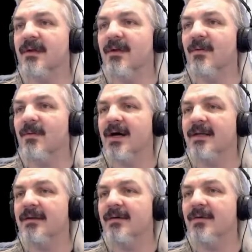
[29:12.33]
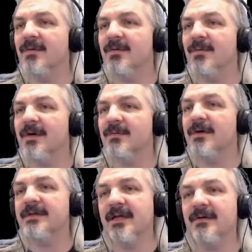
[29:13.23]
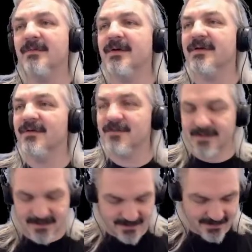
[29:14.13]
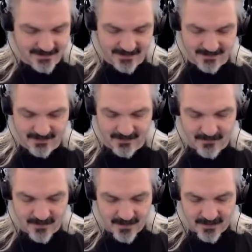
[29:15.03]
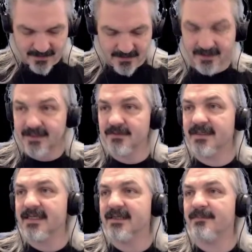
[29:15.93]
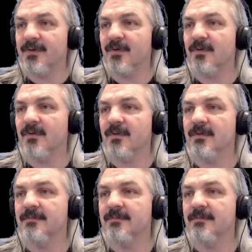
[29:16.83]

1 or one word. No, it won't cause me, so that's going to be cool. So I can do a git pull